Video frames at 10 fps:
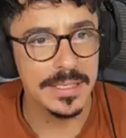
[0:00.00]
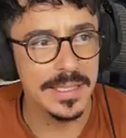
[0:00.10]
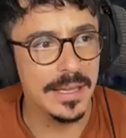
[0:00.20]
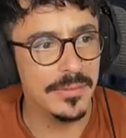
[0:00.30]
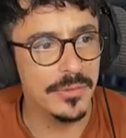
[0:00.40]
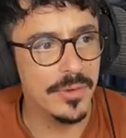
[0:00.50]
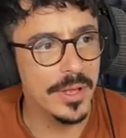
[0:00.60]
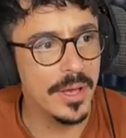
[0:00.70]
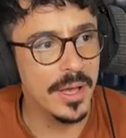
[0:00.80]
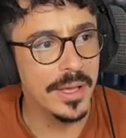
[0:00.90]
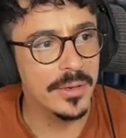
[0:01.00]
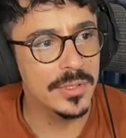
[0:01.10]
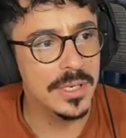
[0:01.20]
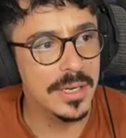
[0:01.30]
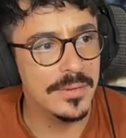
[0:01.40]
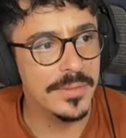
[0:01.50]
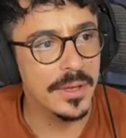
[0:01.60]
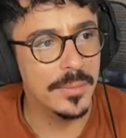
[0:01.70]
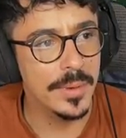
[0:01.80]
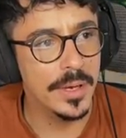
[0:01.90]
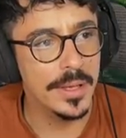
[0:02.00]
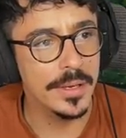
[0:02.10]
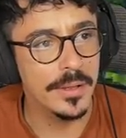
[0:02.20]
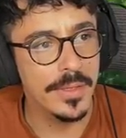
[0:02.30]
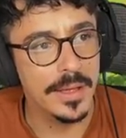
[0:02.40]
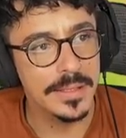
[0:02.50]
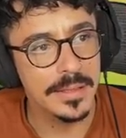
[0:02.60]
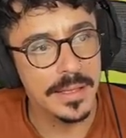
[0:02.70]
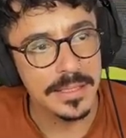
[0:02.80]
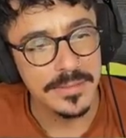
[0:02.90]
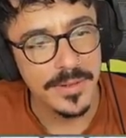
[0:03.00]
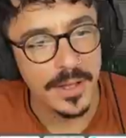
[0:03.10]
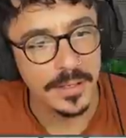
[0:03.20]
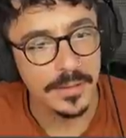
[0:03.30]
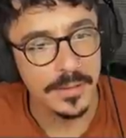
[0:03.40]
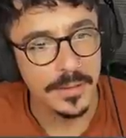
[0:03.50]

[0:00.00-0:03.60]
Is that the right height or did I lift that up higher? No, that, that's fine.